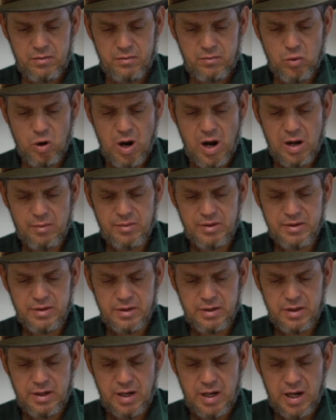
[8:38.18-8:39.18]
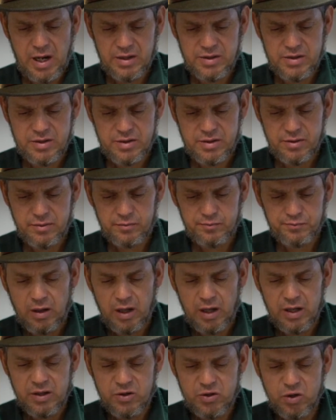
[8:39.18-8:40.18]
Mohammed asks,
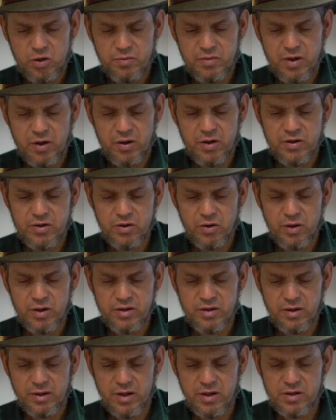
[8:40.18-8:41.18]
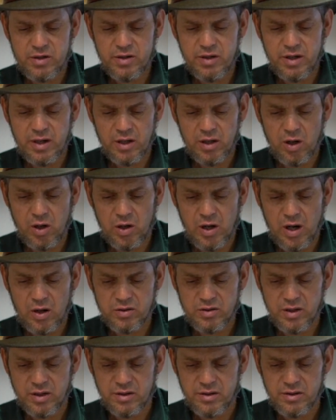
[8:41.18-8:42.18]
I assume there is no insulation in a log
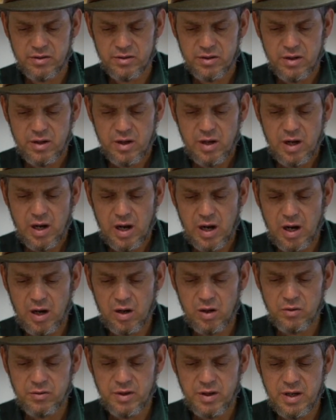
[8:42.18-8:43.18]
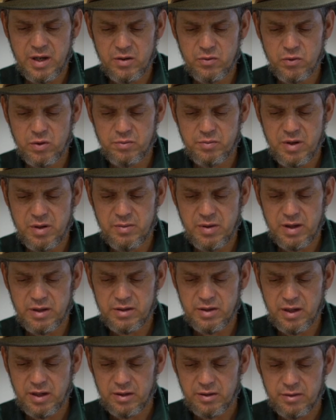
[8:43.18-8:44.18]
house like this. How the heat would be
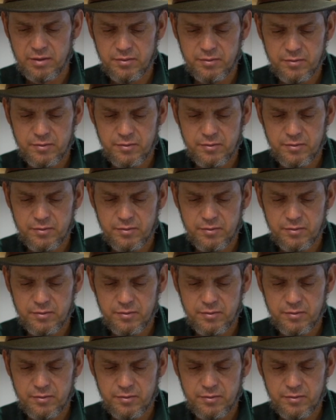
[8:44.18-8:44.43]
maintained?